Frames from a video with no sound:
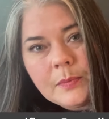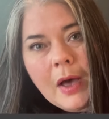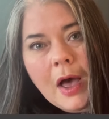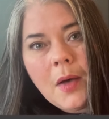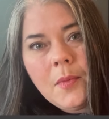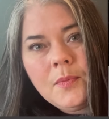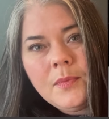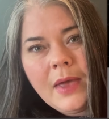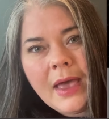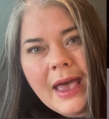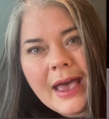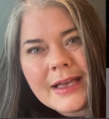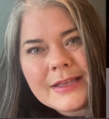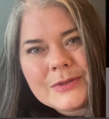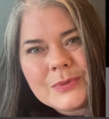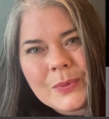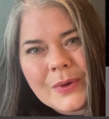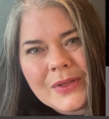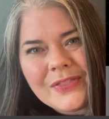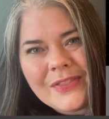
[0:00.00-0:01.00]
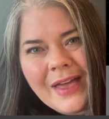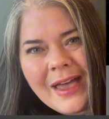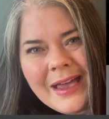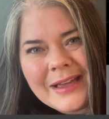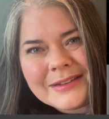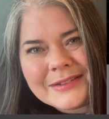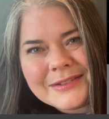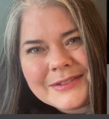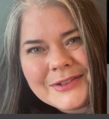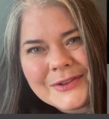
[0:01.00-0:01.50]
Mum has won
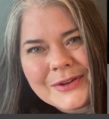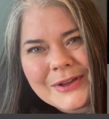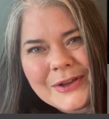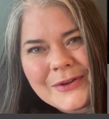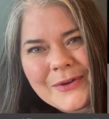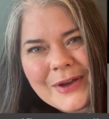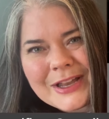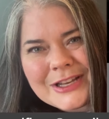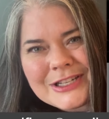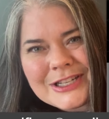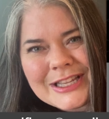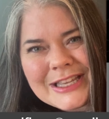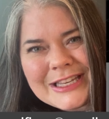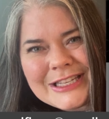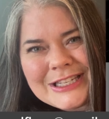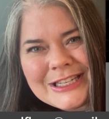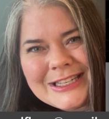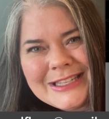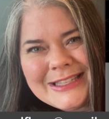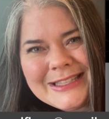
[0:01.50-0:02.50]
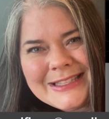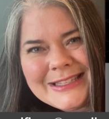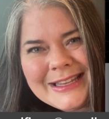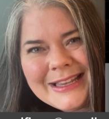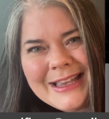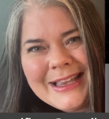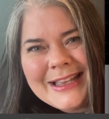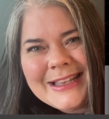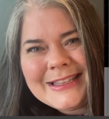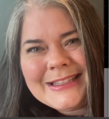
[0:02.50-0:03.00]
that. So congratulations.
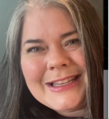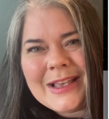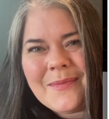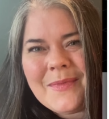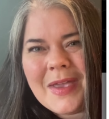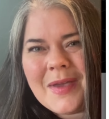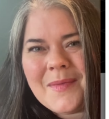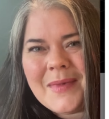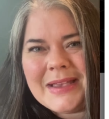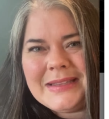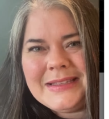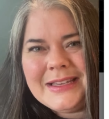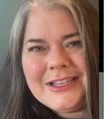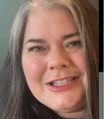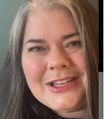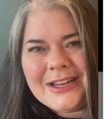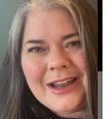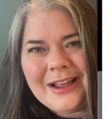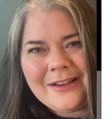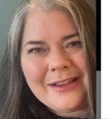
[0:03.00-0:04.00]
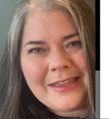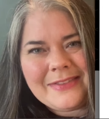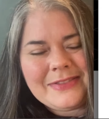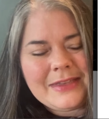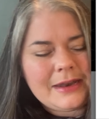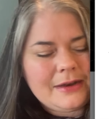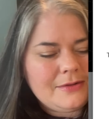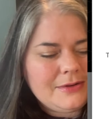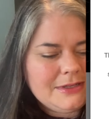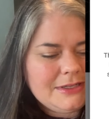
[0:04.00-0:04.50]
Send me a message and I'll get
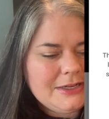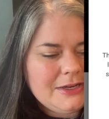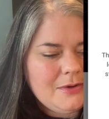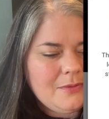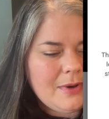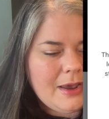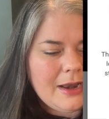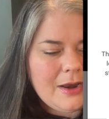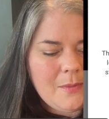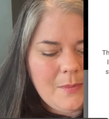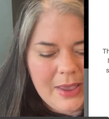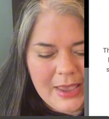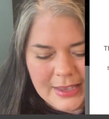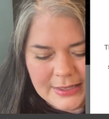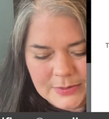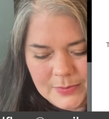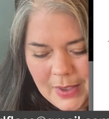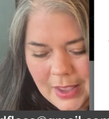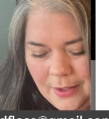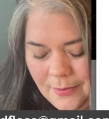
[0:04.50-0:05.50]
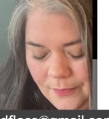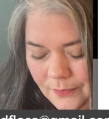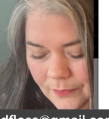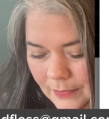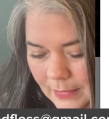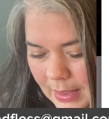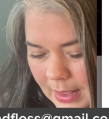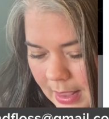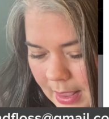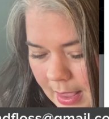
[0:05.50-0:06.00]
that out to you right away as well.
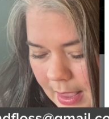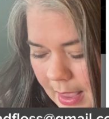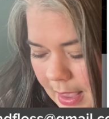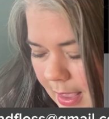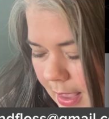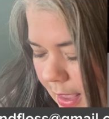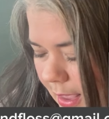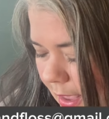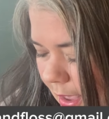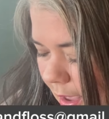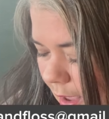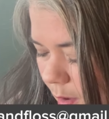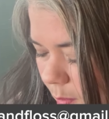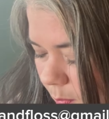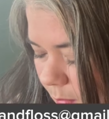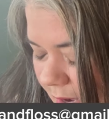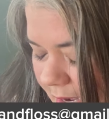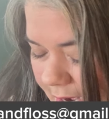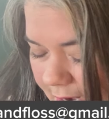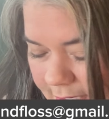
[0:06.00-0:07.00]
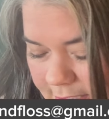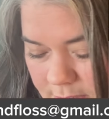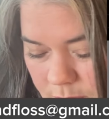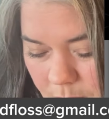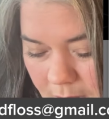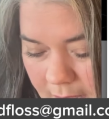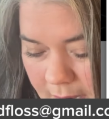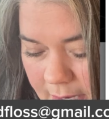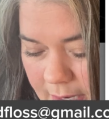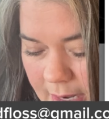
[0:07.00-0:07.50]
My next
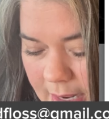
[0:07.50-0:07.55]
one